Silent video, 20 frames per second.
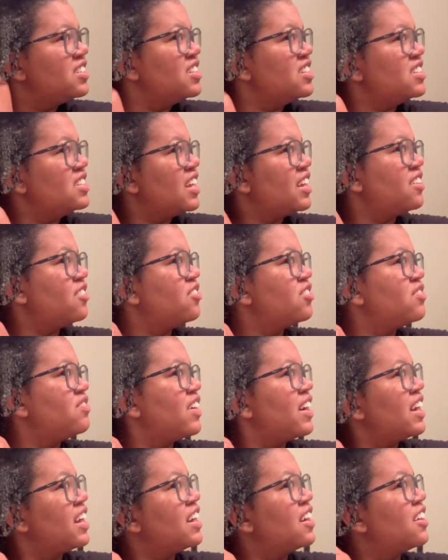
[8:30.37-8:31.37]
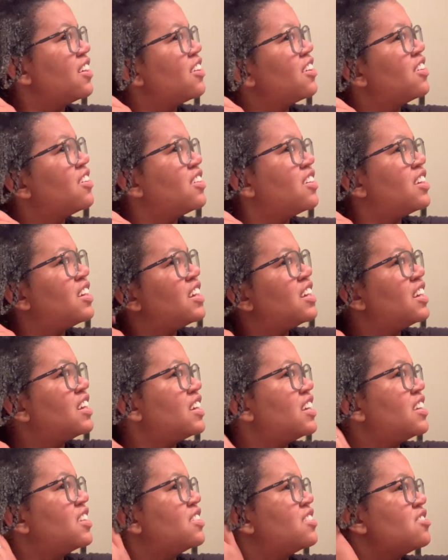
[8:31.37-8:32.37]
detangled my hair
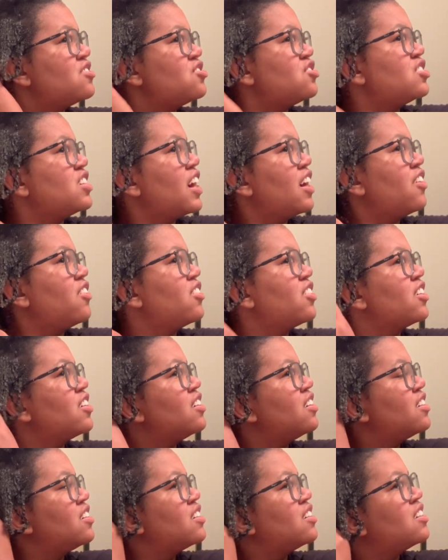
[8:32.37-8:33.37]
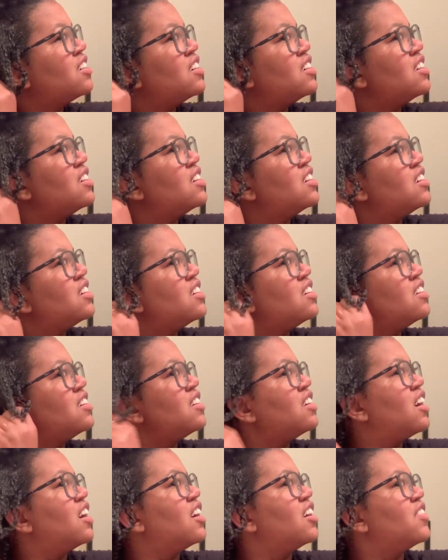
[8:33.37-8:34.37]
in the shower.
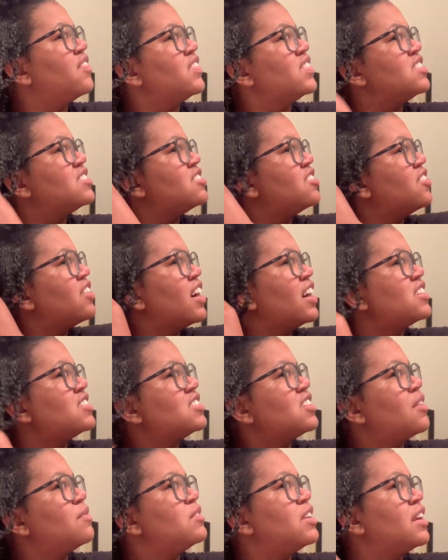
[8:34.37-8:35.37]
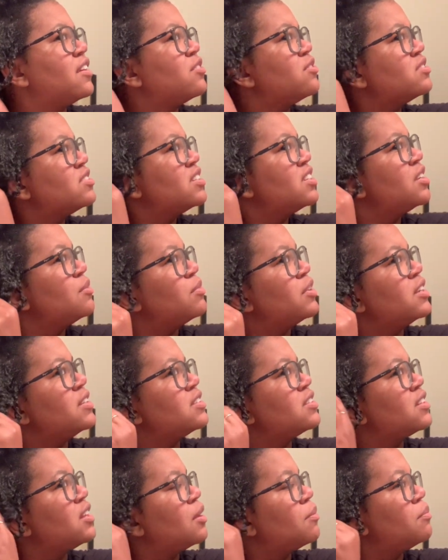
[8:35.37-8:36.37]
Still got some tangles in it, but it's
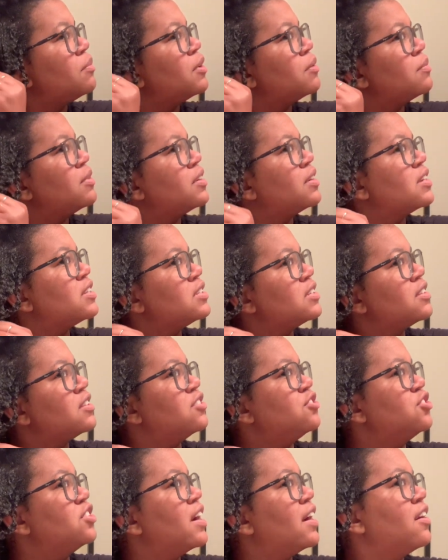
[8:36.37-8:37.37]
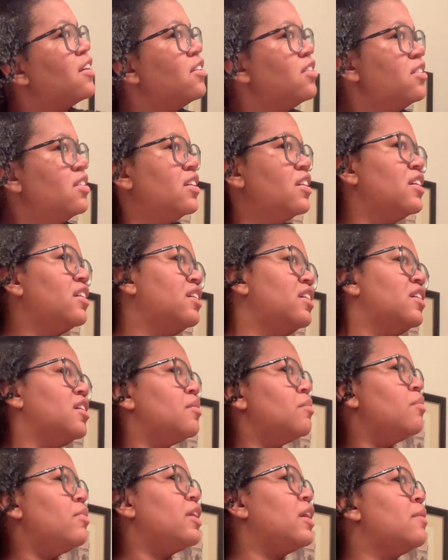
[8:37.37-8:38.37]
clumping because of the gel.
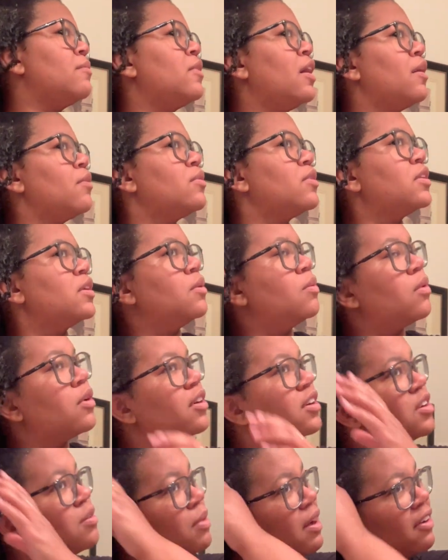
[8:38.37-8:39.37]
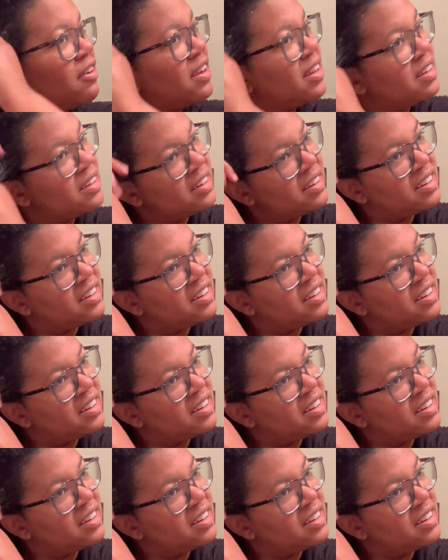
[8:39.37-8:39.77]
But I'm not really worried about it